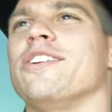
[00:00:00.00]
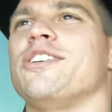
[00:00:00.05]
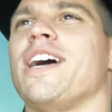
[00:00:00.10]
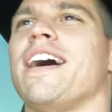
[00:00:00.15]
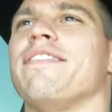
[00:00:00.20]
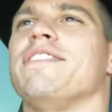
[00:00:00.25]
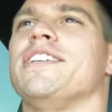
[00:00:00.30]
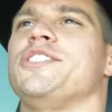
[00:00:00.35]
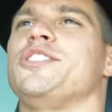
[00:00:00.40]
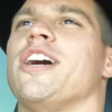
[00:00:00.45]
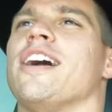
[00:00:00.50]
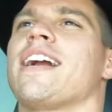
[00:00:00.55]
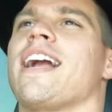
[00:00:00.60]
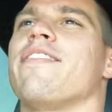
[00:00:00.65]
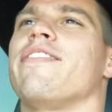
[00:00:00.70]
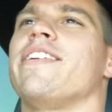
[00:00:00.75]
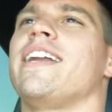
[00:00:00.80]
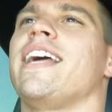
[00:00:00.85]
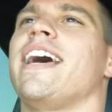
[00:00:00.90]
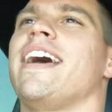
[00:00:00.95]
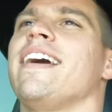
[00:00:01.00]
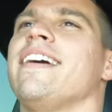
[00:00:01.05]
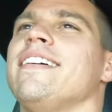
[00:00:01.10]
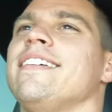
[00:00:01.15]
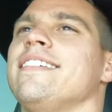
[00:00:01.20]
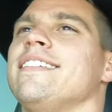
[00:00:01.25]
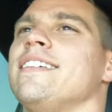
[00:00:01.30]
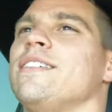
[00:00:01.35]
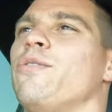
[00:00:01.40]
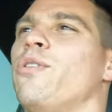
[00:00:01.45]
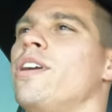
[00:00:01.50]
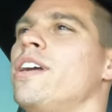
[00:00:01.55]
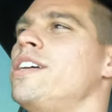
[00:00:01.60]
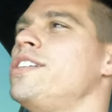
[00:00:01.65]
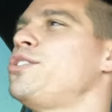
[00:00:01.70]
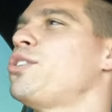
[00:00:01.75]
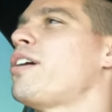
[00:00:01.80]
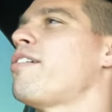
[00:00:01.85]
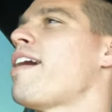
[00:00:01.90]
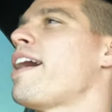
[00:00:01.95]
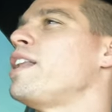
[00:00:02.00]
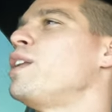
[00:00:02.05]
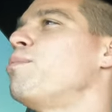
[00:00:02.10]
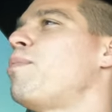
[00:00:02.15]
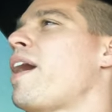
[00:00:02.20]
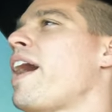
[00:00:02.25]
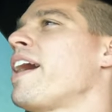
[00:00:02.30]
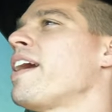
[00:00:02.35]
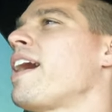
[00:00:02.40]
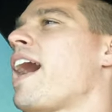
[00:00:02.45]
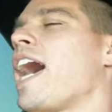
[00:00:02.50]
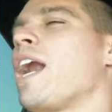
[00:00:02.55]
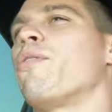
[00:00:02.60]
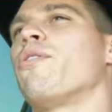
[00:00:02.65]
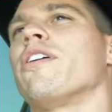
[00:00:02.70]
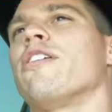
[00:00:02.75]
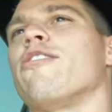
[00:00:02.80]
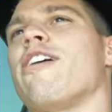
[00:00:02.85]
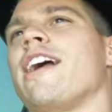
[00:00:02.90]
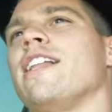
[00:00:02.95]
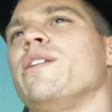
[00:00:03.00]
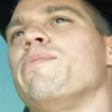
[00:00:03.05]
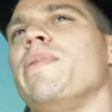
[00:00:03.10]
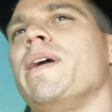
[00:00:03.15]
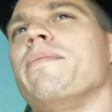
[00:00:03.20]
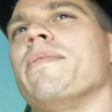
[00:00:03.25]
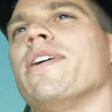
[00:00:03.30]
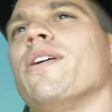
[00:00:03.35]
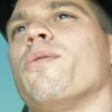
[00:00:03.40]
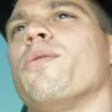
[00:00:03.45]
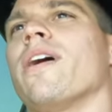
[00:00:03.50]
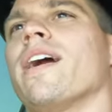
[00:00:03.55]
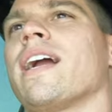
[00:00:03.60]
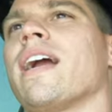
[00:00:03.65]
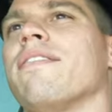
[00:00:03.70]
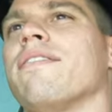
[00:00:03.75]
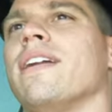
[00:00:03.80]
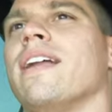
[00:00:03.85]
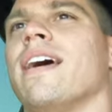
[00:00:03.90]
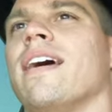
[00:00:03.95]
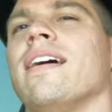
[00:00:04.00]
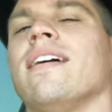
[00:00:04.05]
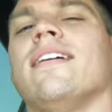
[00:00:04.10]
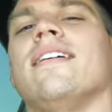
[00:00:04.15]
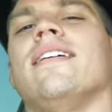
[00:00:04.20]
to drive the truck every day. want to enjoy riding the bike. I don't want to ride the Beamer to work every day.